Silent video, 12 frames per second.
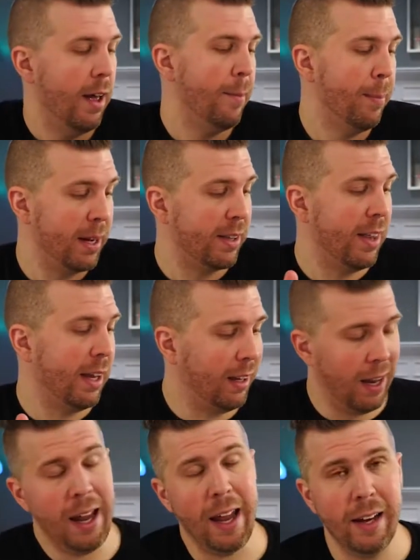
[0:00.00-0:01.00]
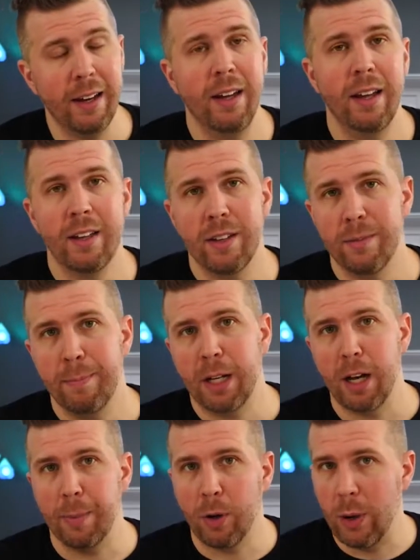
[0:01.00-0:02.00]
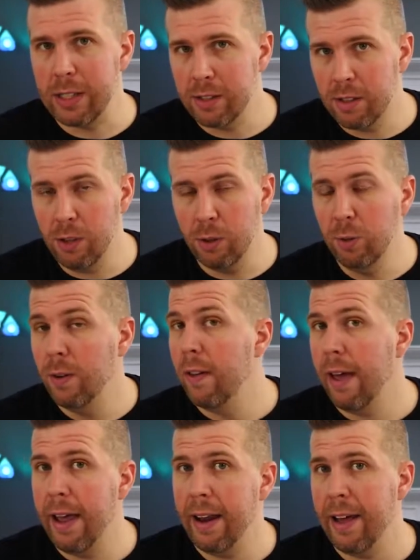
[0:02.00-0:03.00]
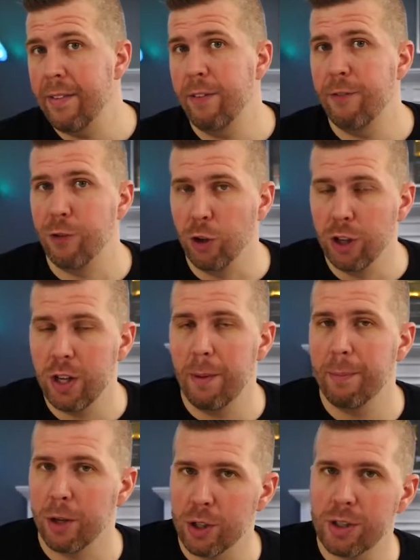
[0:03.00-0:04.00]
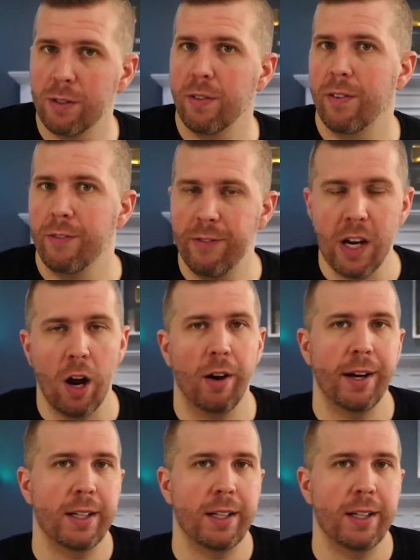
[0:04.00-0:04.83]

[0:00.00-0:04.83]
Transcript: But they can pick up a Quest 2 and have a fully immersive VR